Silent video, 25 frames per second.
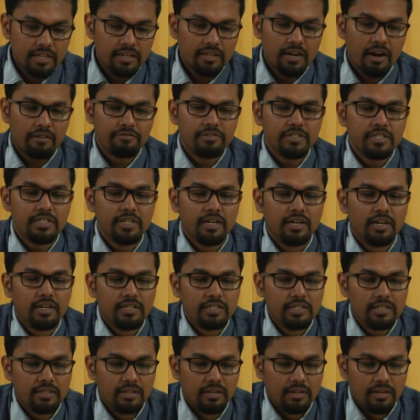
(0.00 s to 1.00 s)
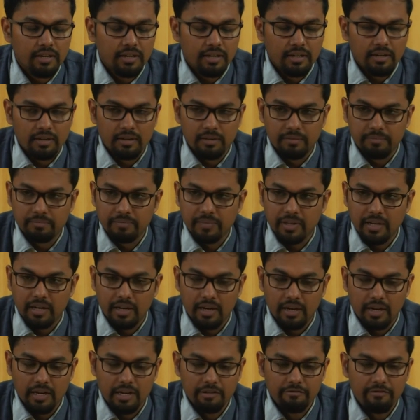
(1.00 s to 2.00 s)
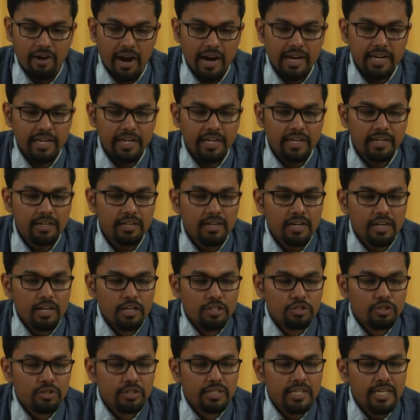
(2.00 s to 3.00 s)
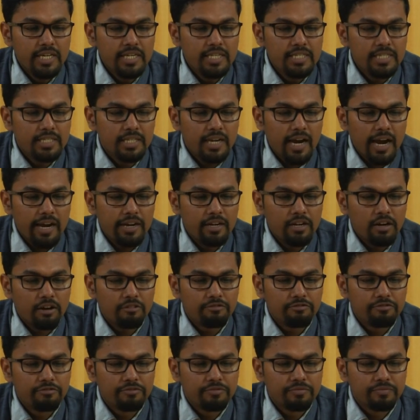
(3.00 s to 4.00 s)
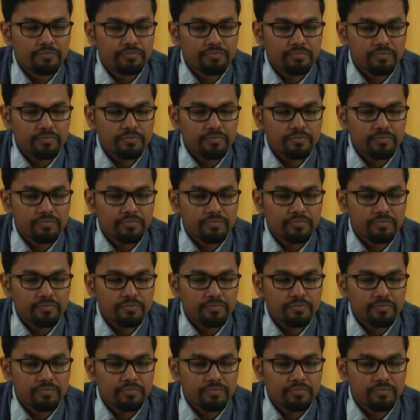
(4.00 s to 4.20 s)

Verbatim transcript: after uh, um, uh, dividing. So, these kind of